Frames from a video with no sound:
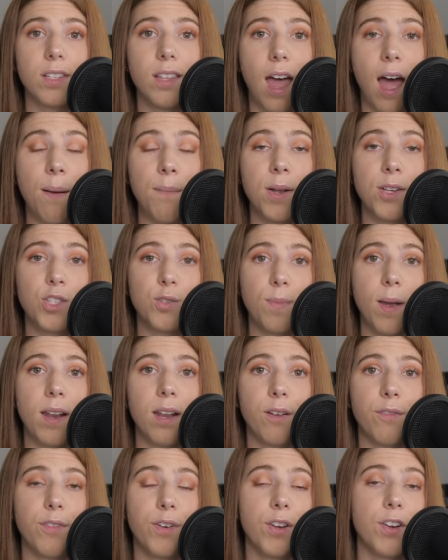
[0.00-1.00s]
that much
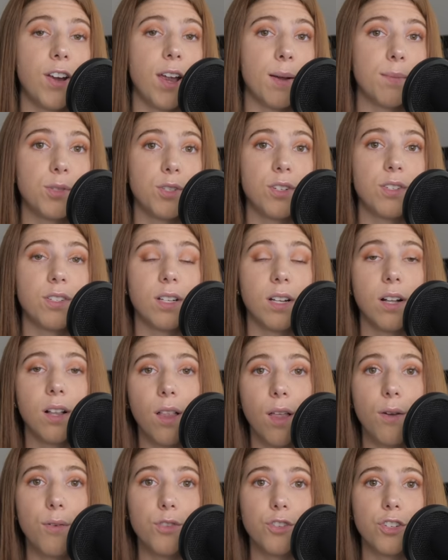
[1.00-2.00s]
bedding for your hamster's
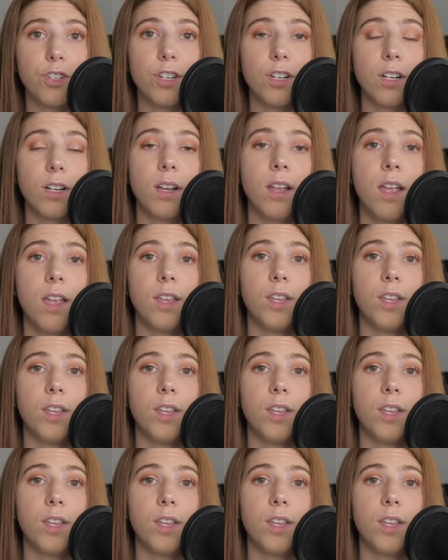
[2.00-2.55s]
enclosure,